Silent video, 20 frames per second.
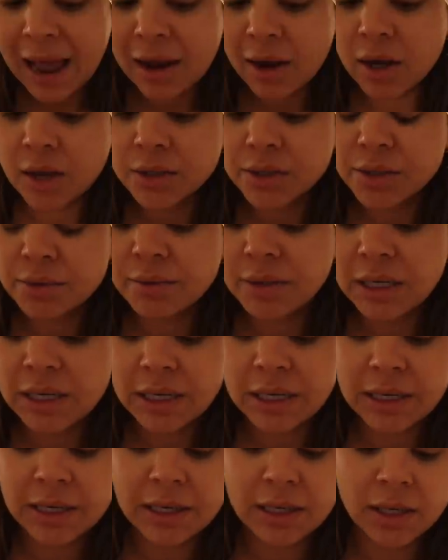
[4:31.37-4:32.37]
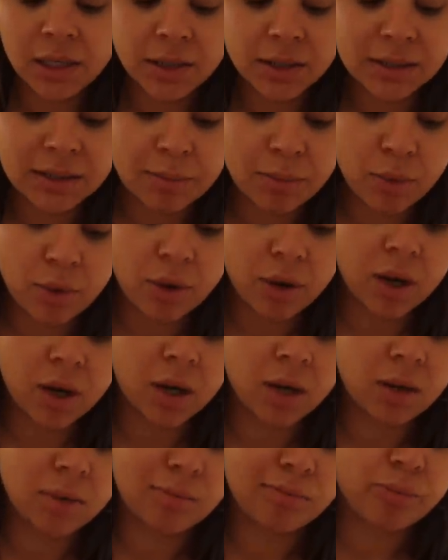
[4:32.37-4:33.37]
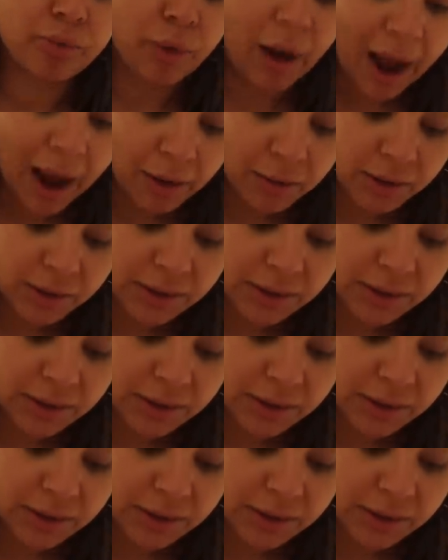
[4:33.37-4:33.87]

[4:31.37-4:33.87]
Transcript: I also needed some more brow